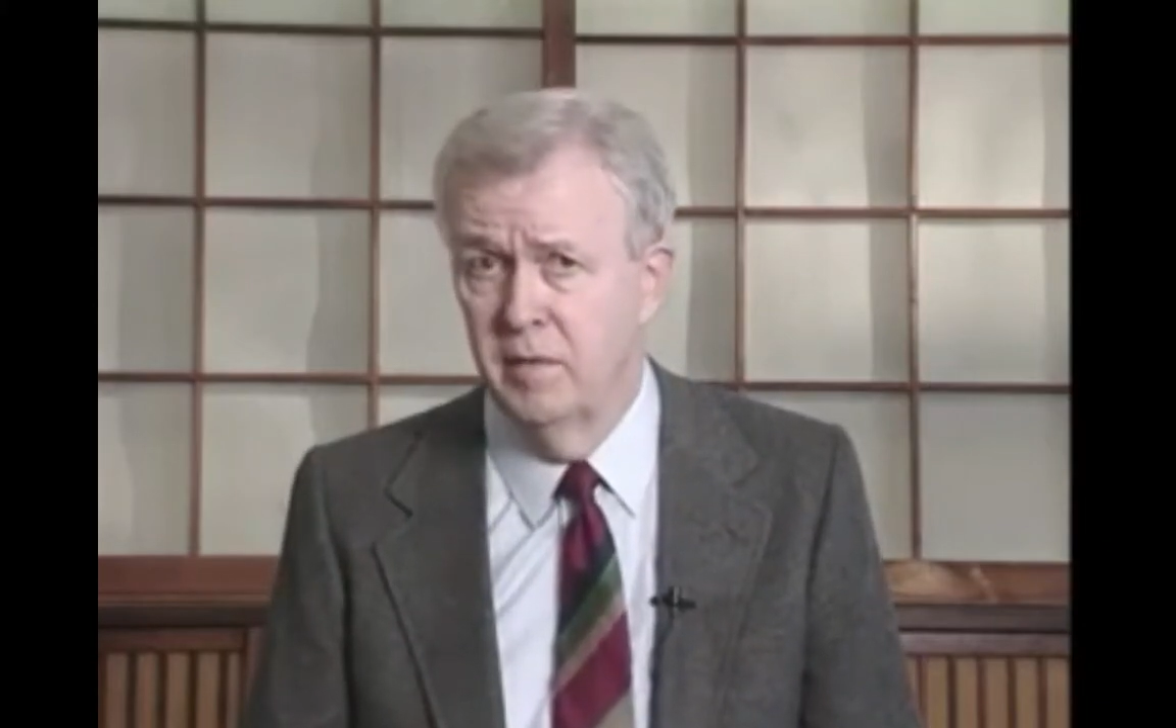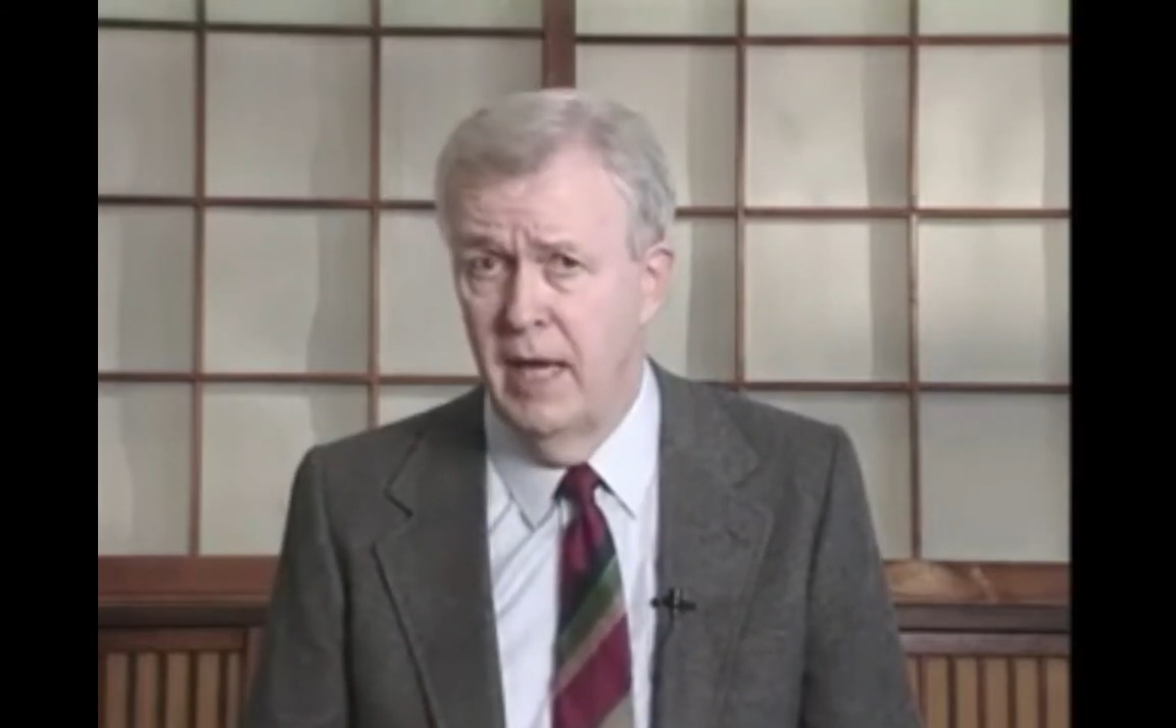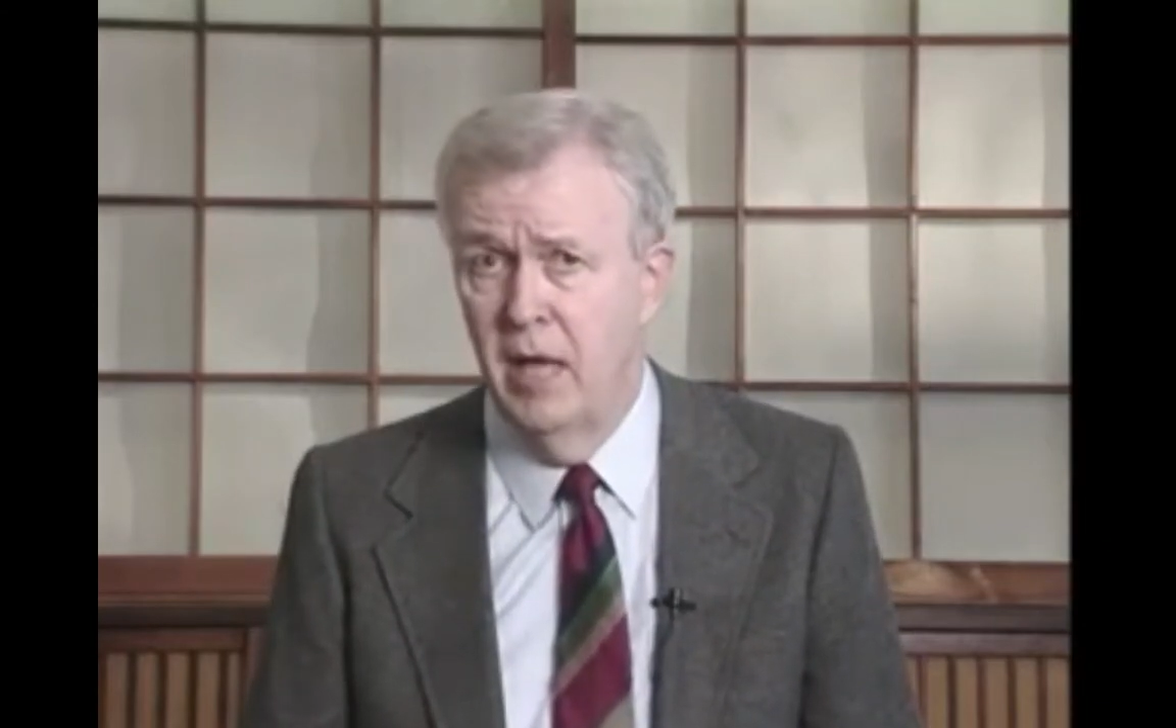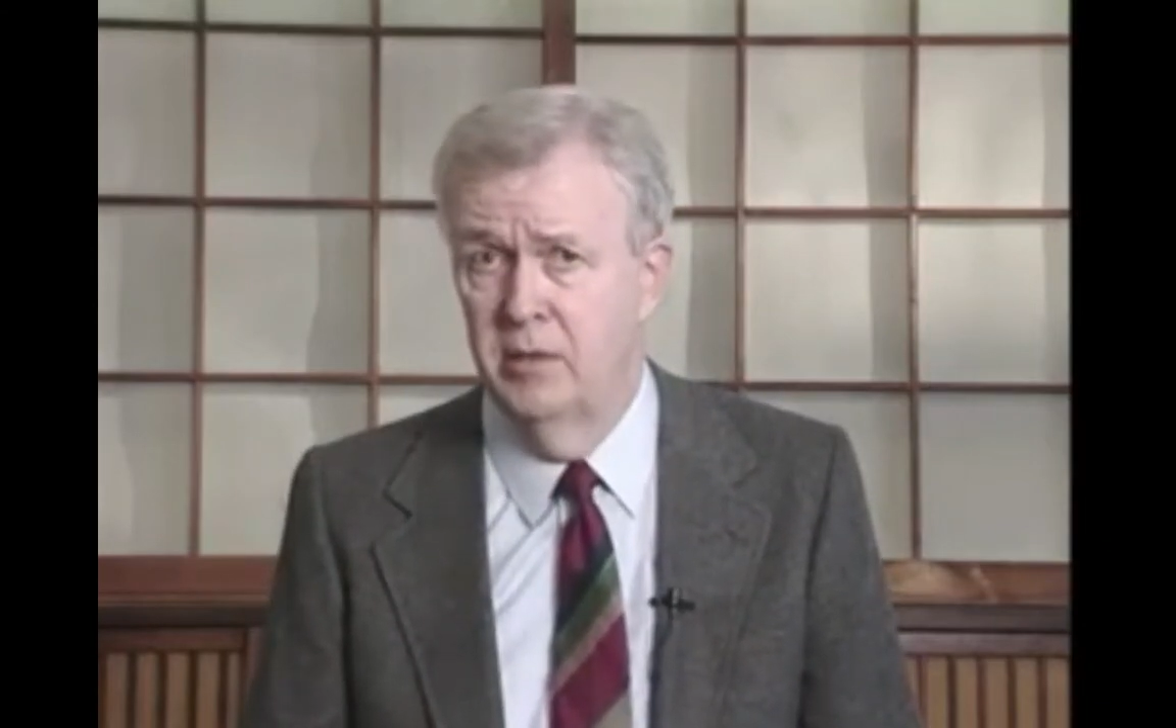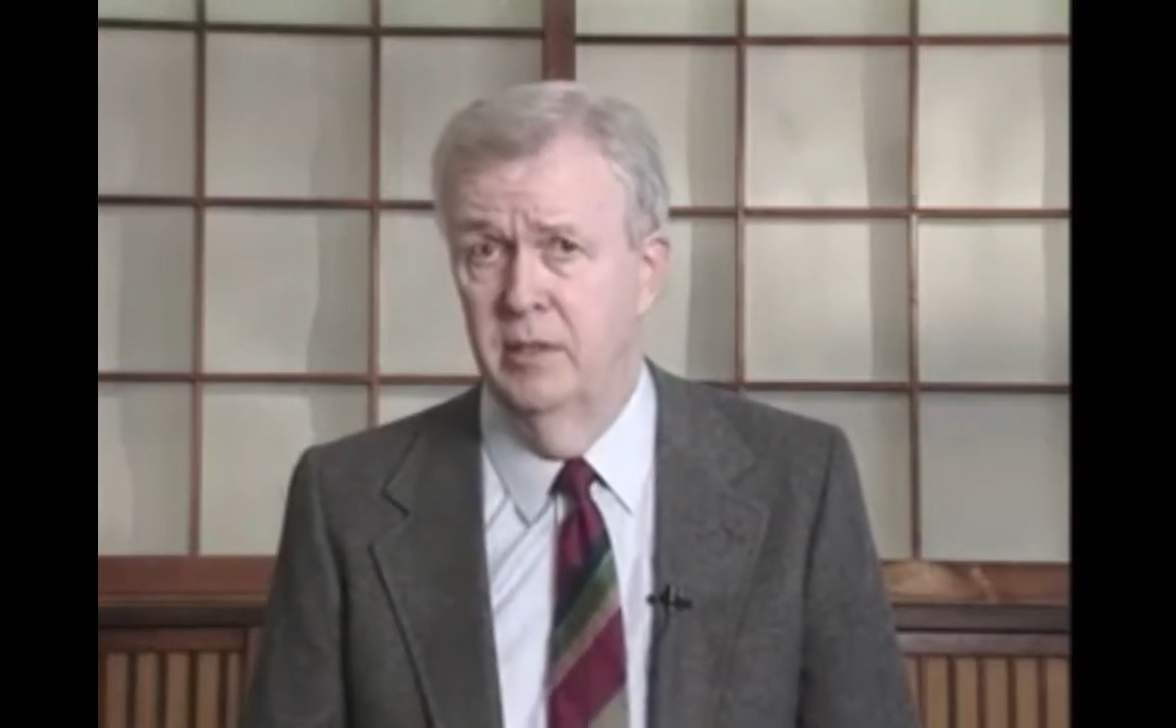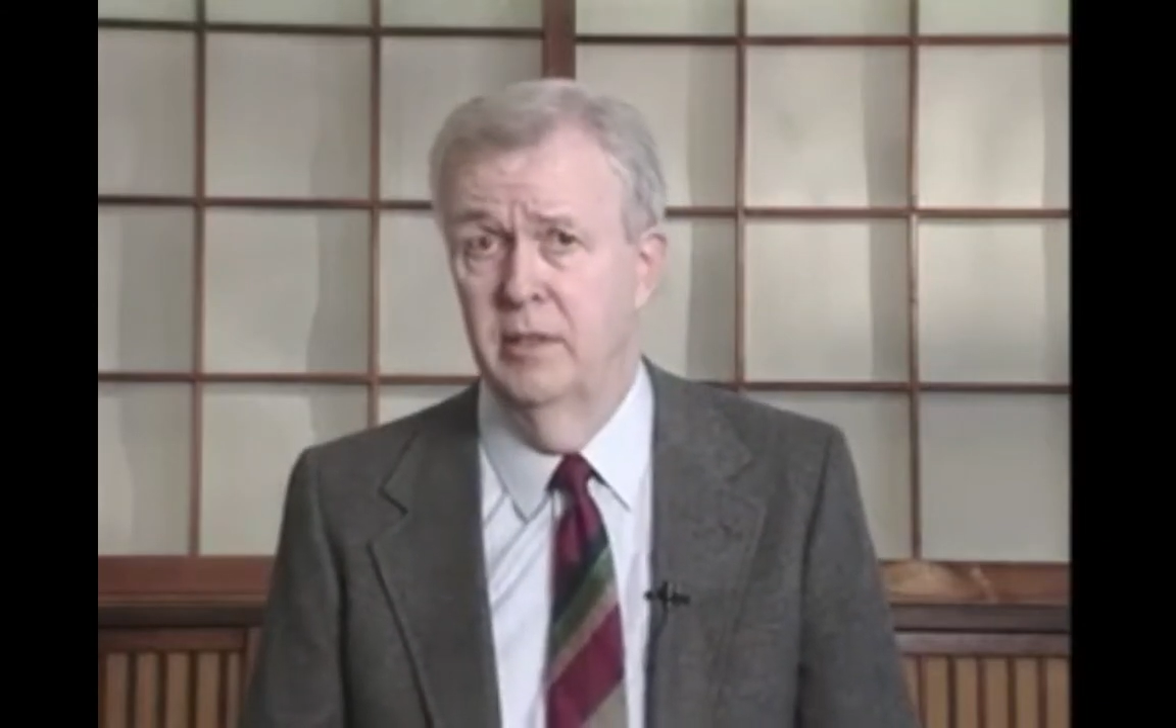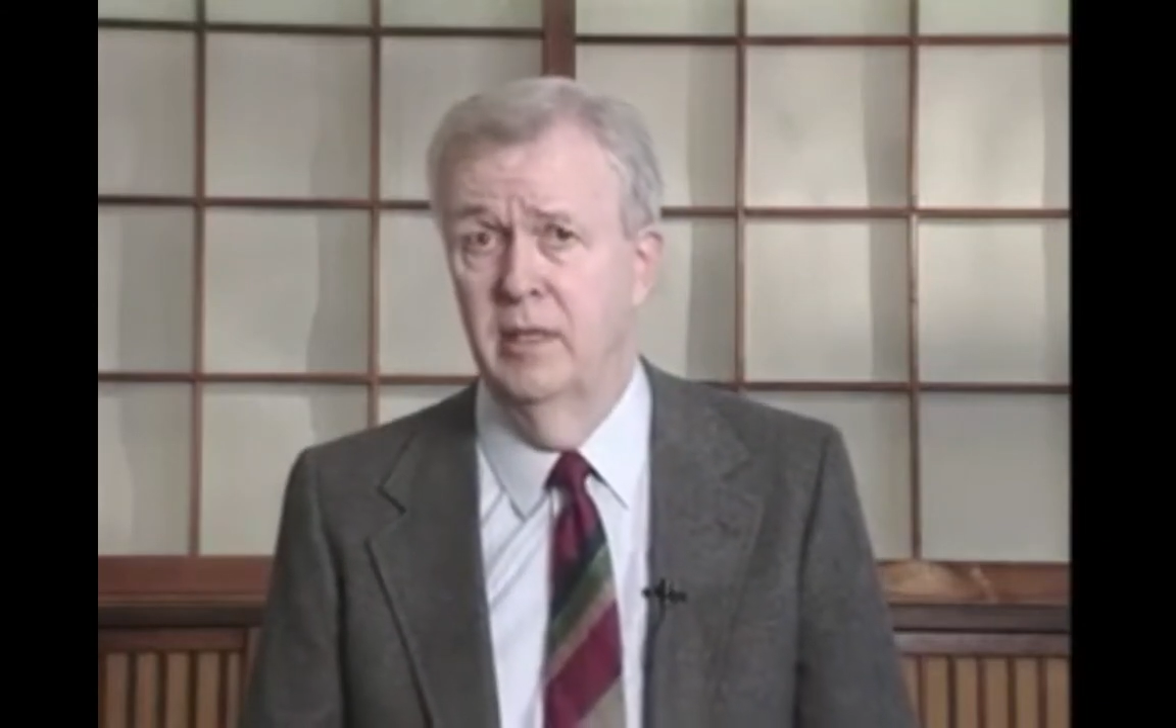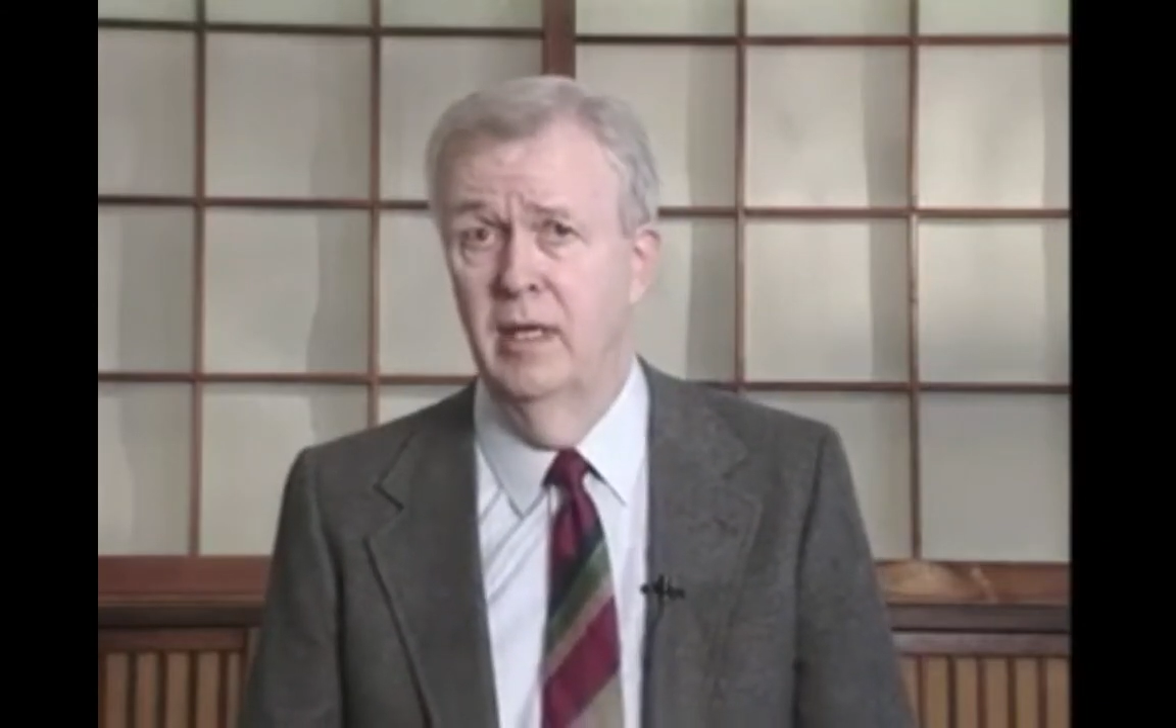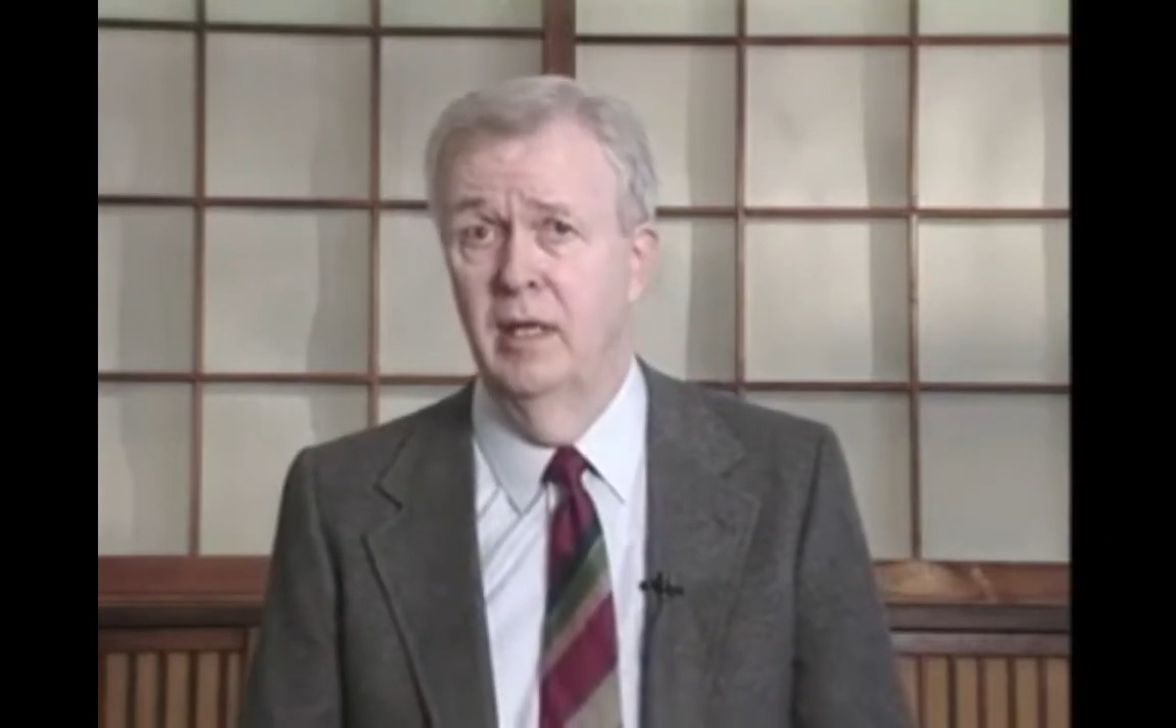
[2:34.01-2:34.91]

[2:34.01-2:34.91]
thousands